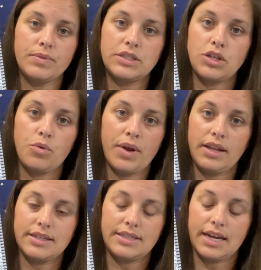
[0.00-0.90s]
It's so
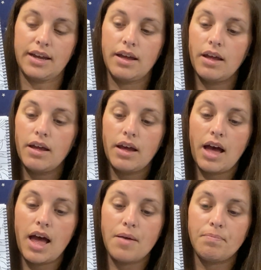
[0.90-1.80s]
realistic.
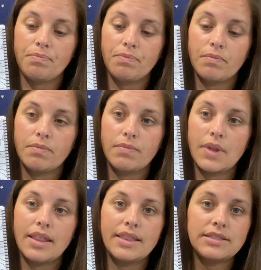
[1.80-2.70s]

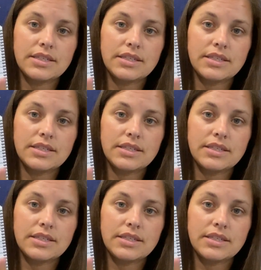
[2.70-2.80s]
This